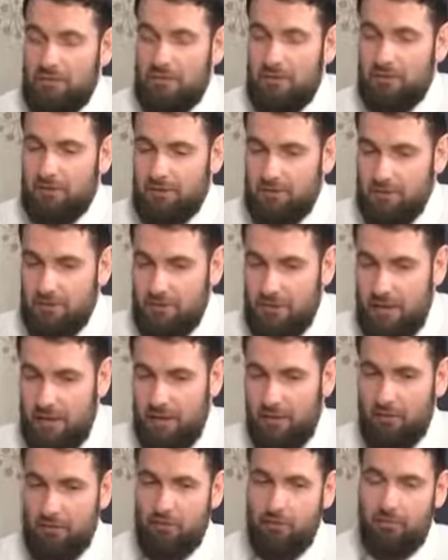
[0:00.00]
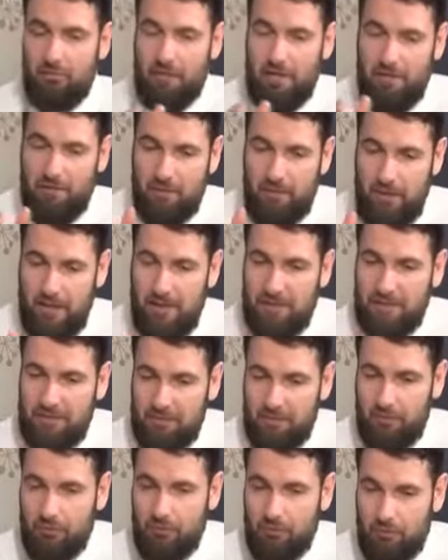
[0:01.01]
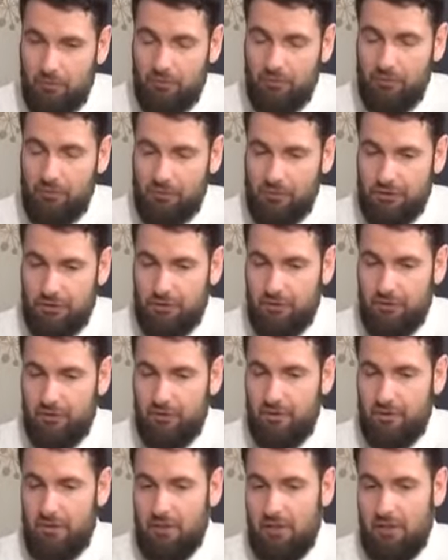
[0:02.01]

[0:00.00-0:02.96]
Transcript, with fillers: tell us now, you became an atypical Christian